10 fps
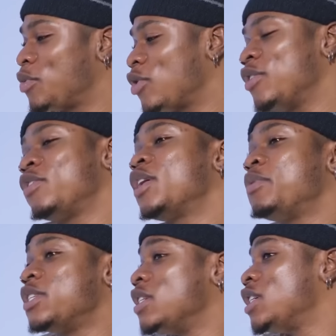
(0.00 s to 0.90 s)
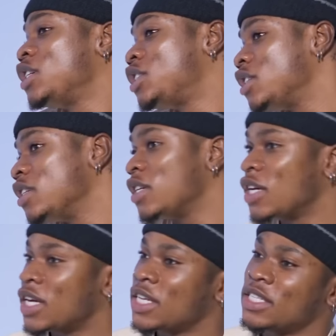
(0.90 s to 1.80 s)
Because if you keep it in the kitchen,
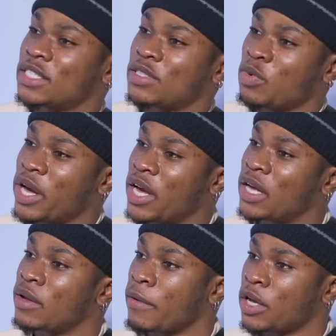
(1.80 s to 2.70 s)
it's where